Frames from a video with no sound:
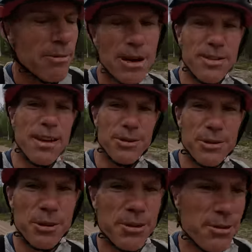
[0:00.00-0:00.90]
Probably thought it
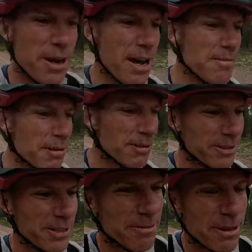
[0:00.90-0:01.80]
was one of her neighbors
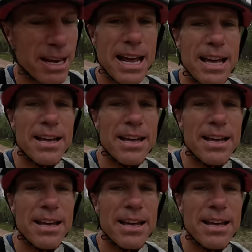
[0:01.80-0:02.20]
or something.